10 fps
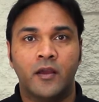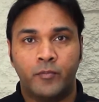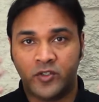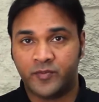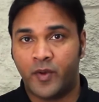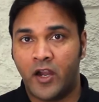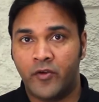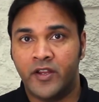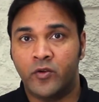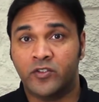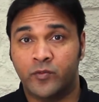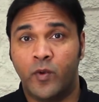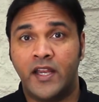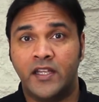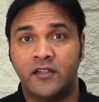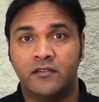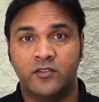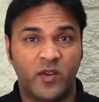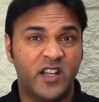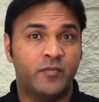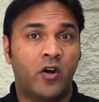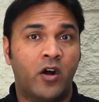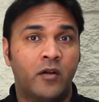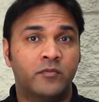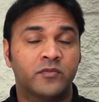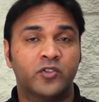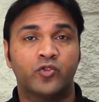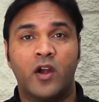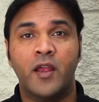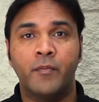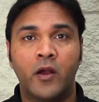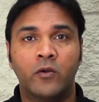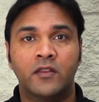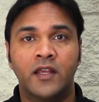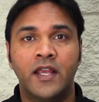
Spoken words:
perspiring or sweating, sweaty palms, dry mouth,